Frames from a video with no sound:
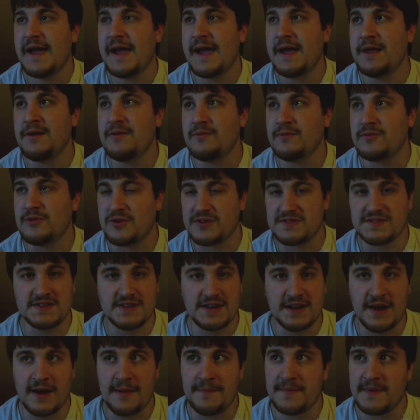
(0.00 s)
and looked
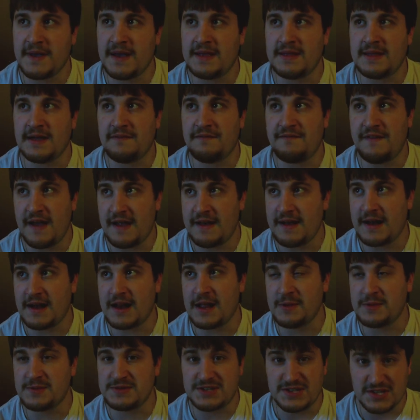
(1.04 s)
it up, and I found out
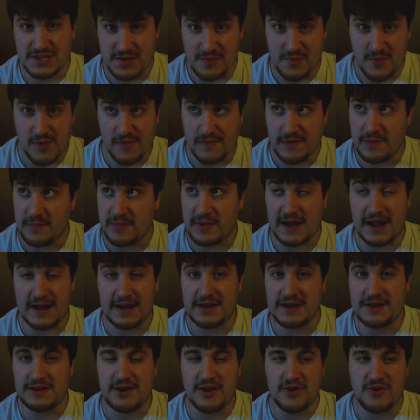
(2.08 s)
he was in the movie, but I
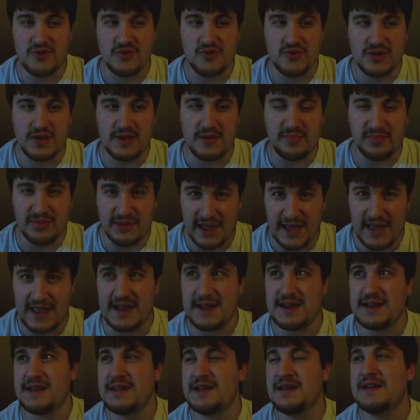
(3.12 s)
didn't know who he
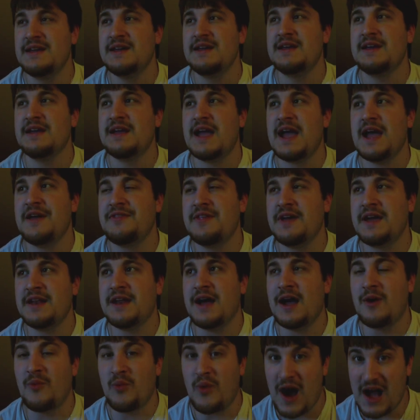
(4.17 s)
played. And then
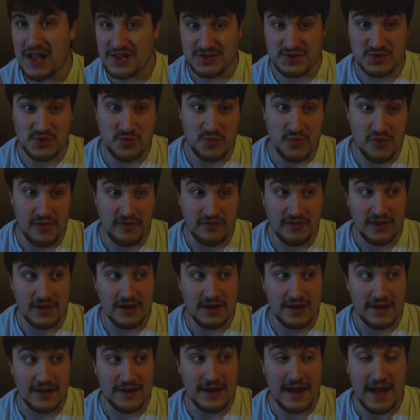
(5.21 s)
I watched the
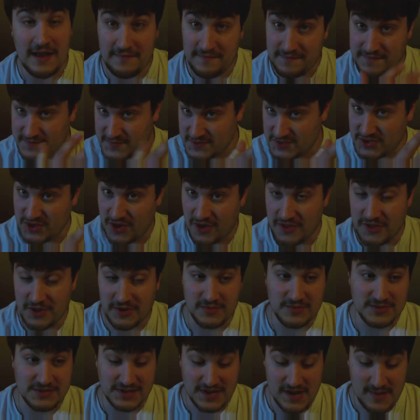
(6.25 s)
movie, and I saw that
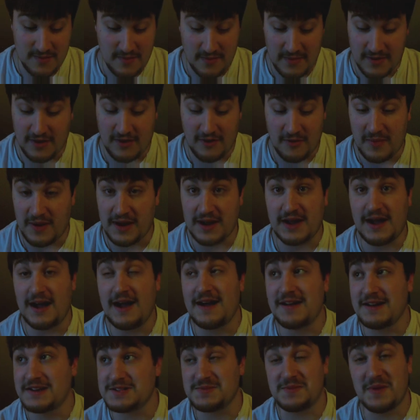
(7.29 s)
it was him. I'm like, oh my
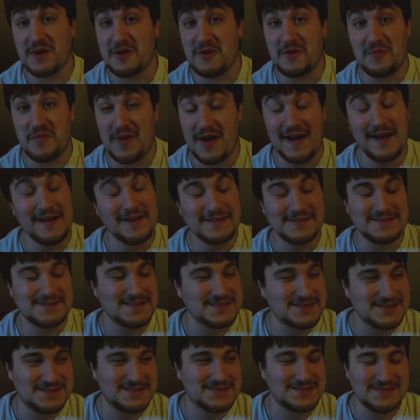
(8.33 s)
god, it's Michael Myers.
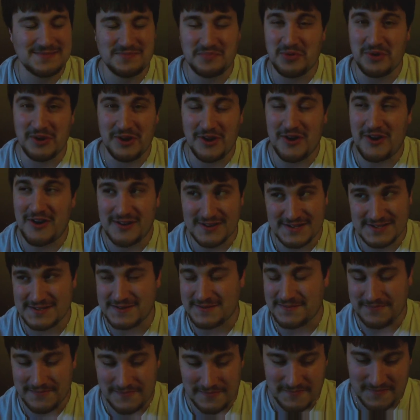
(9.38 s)
That's pretty
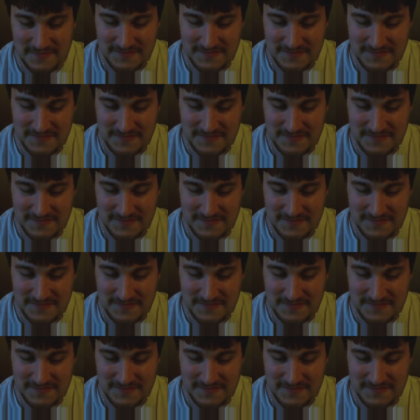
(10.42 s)
awesome.